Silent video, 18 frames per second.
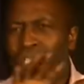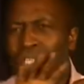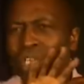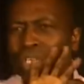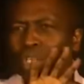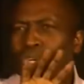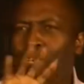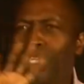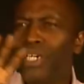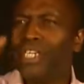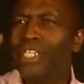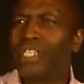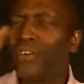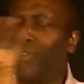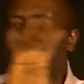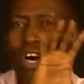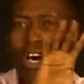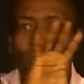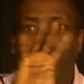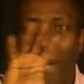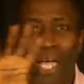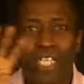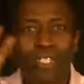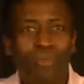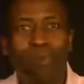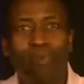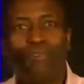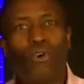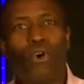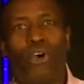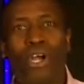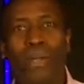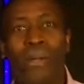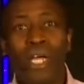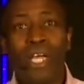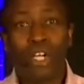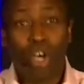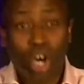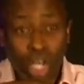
The goodness of God passed before him.